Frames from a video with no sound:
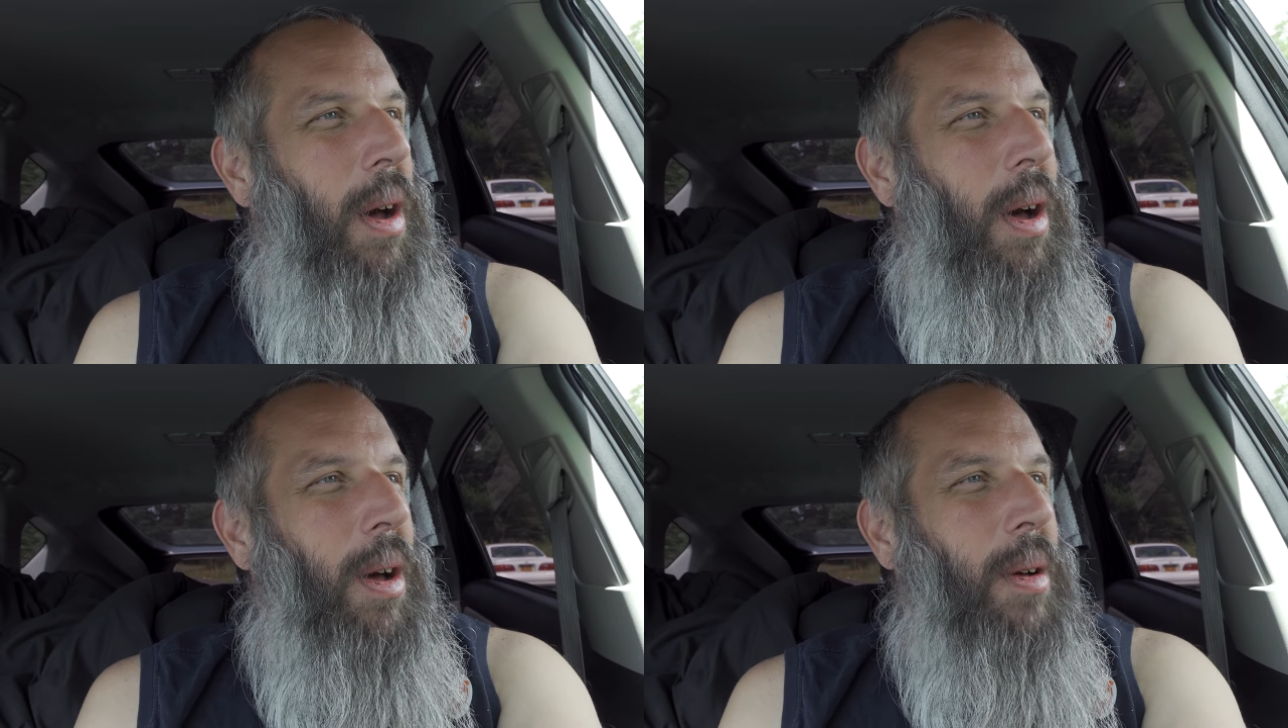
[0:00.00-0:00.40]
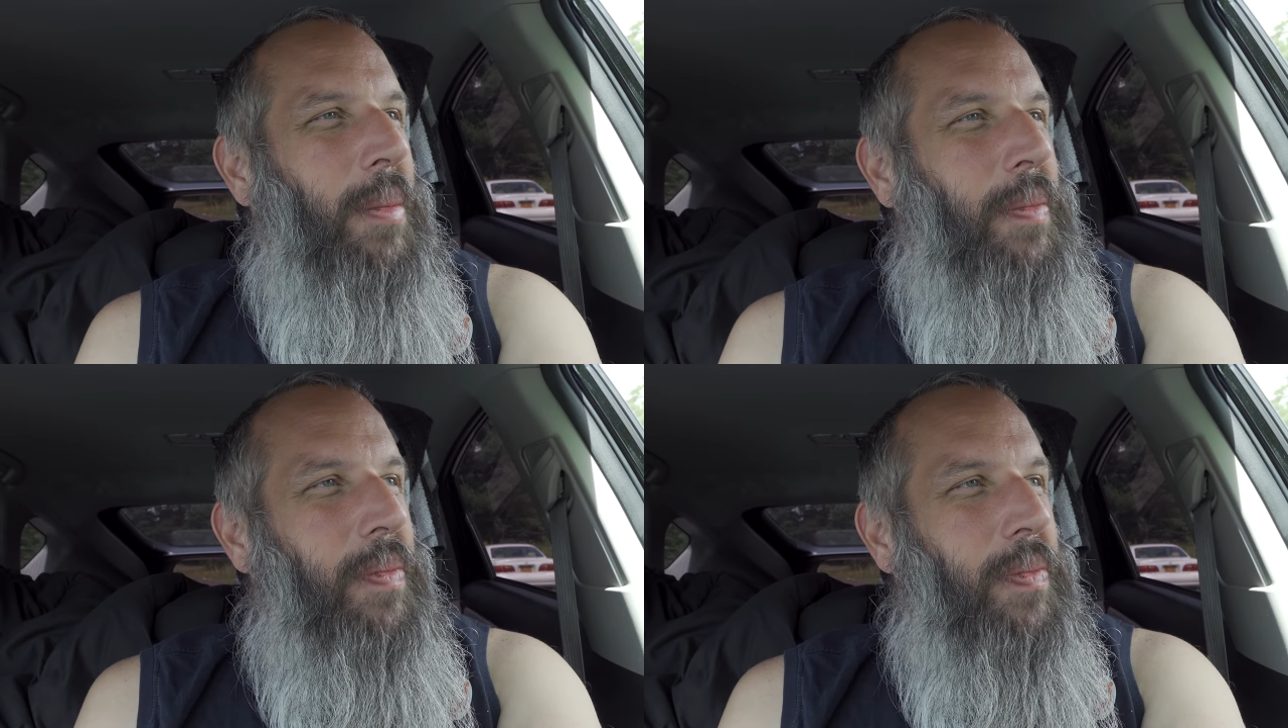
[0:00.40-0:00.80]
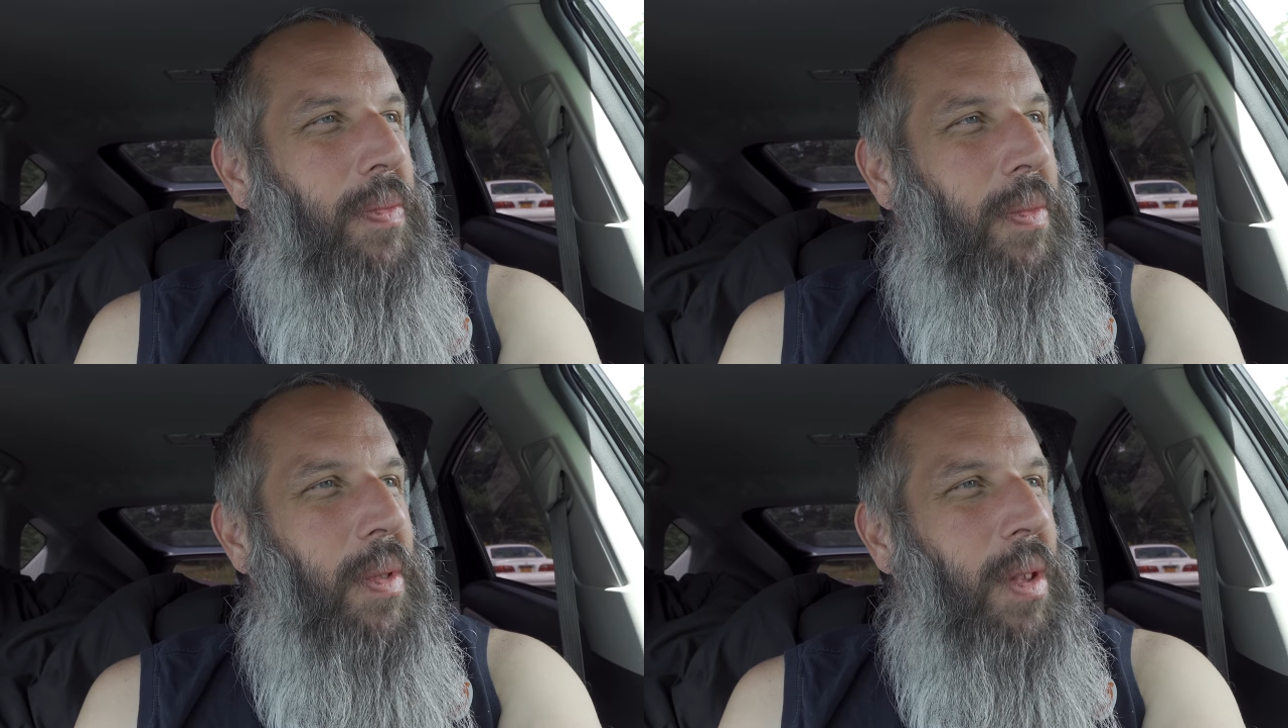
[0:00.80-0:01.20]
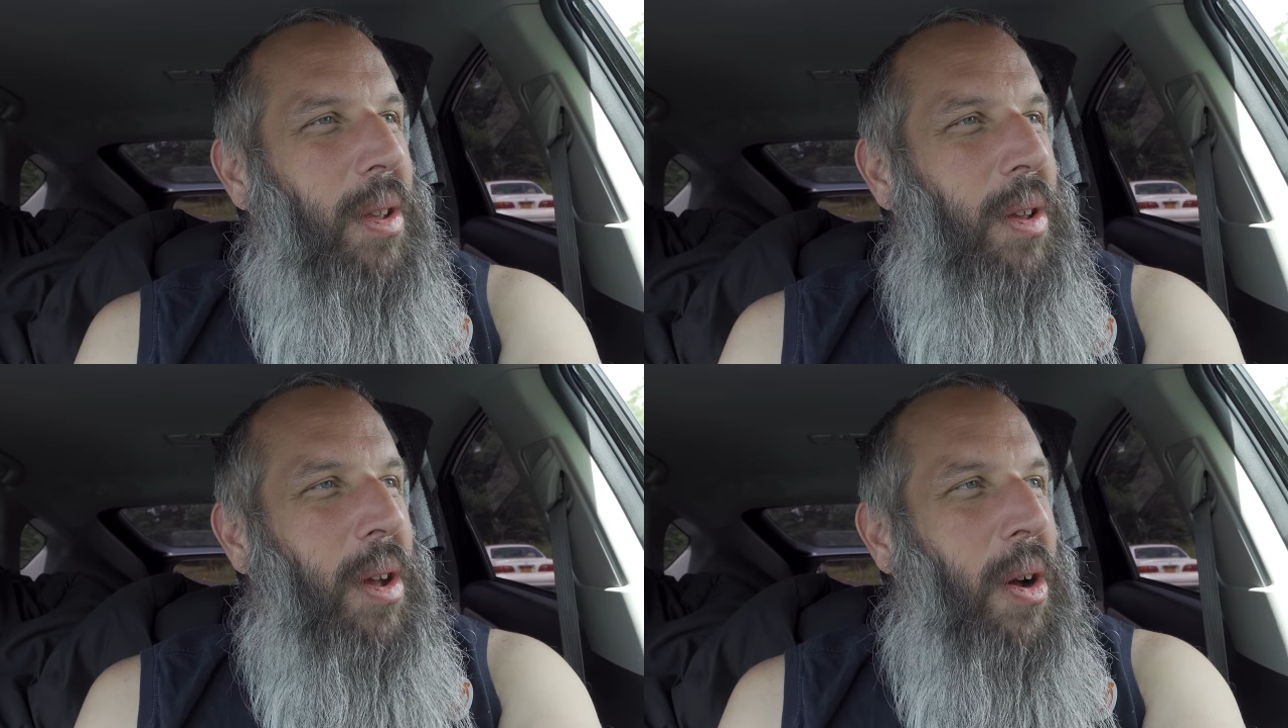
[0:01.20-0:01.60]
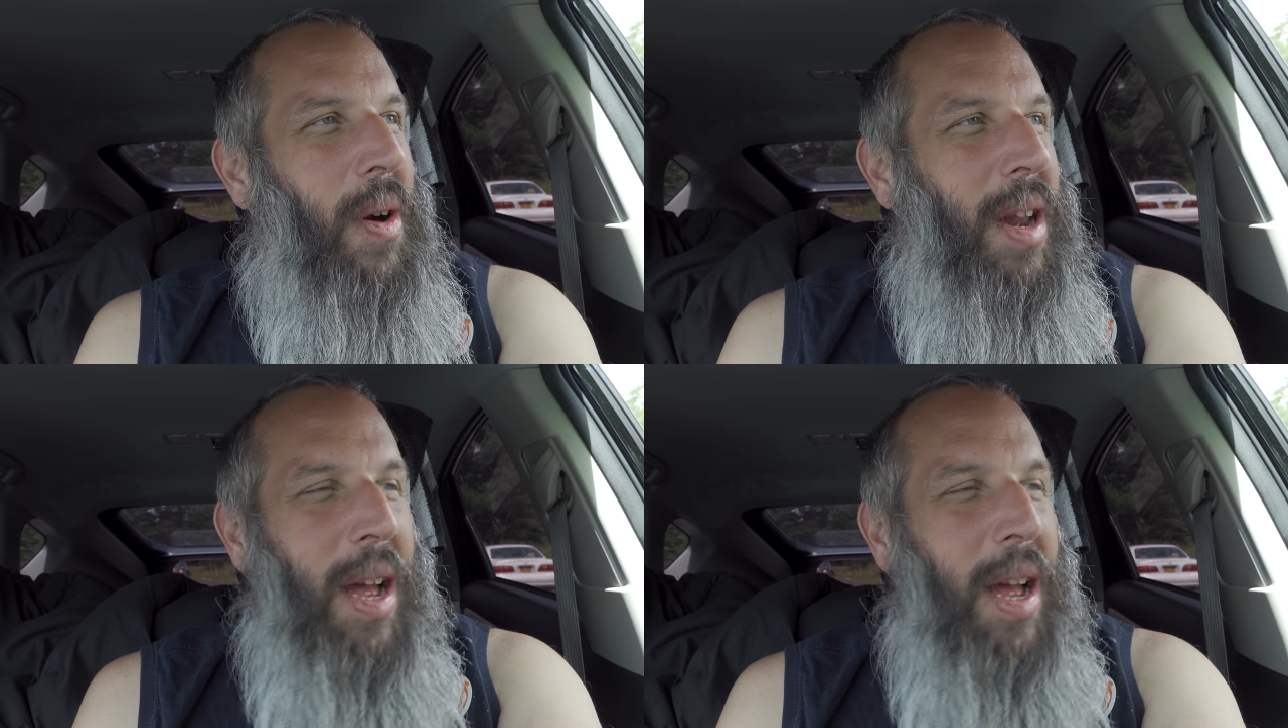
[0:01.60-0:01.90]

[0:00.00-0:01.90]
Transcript: You know,